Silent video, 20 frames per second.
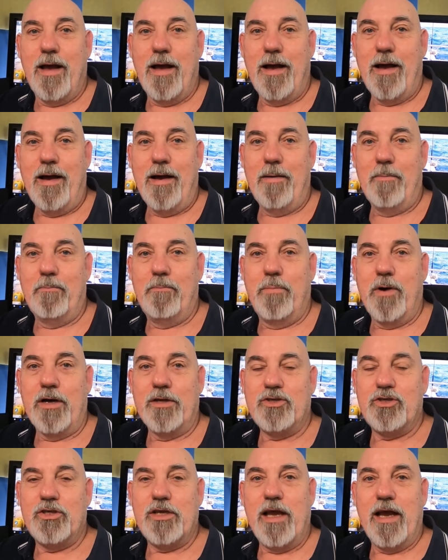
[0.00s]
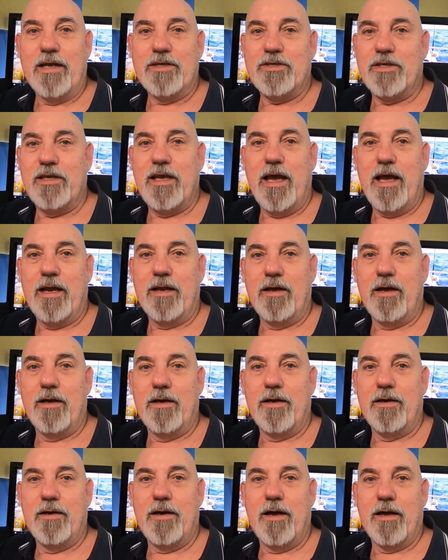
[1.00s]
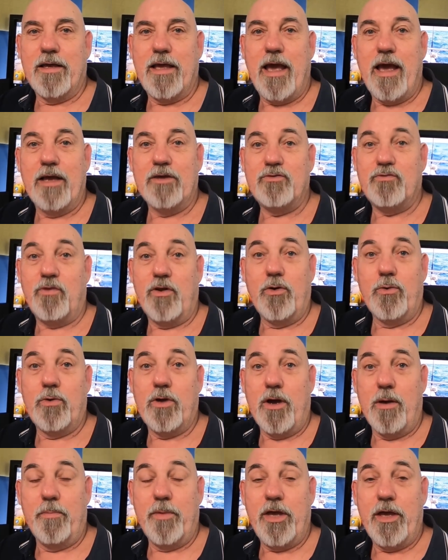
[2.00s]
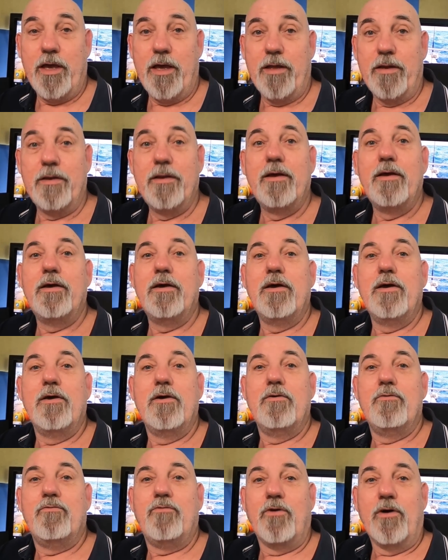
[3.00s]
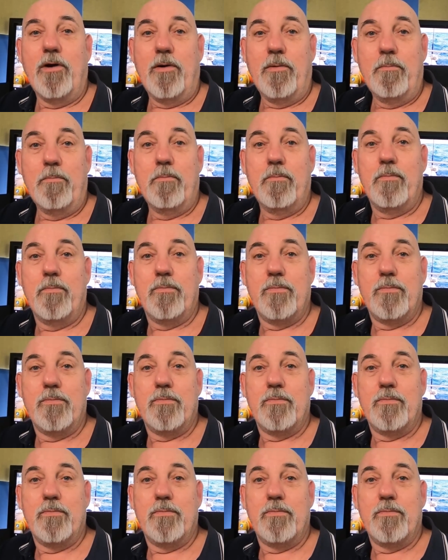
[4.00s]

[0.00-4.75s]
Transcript: But she actually had a cash flow coming in from